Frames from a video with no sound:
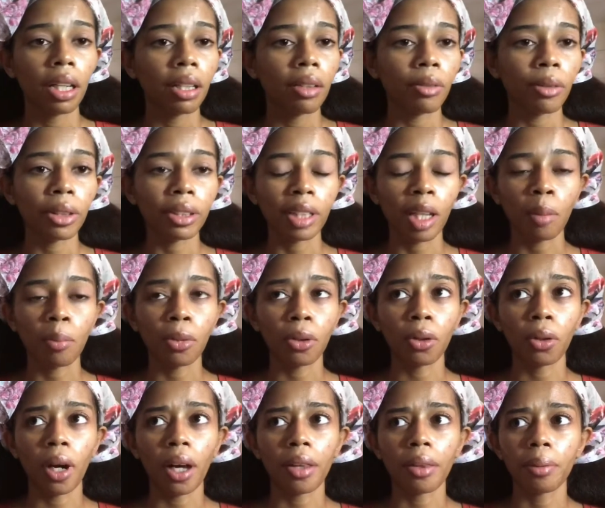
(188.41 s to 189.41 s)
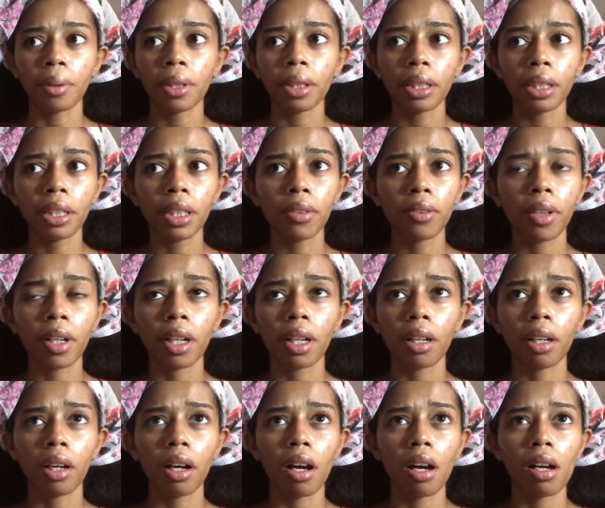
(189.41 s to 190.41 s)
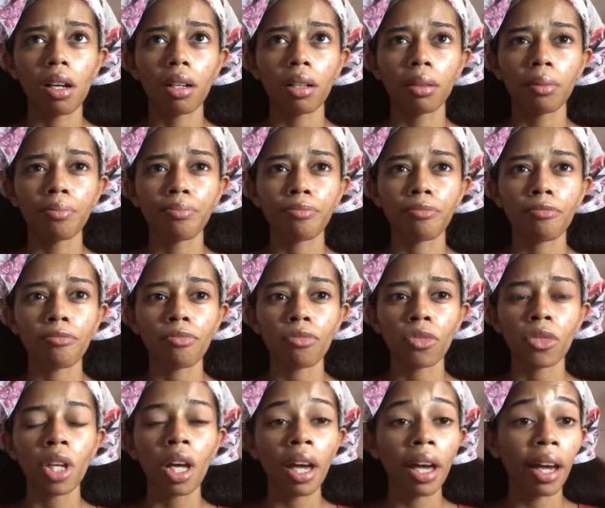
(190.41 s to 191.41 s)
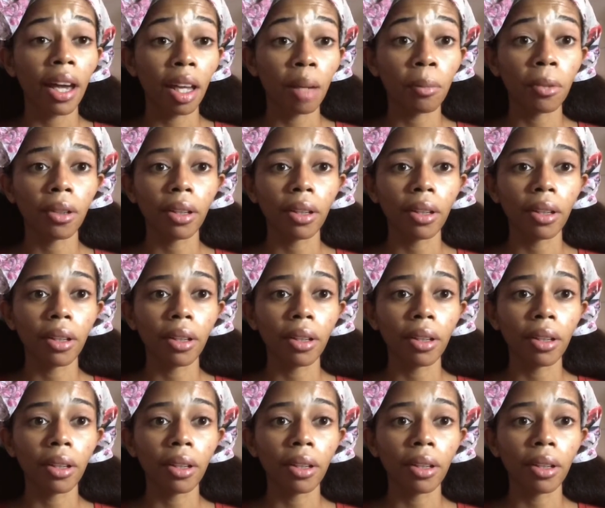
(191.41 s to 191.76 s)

For example, I believe Hannibal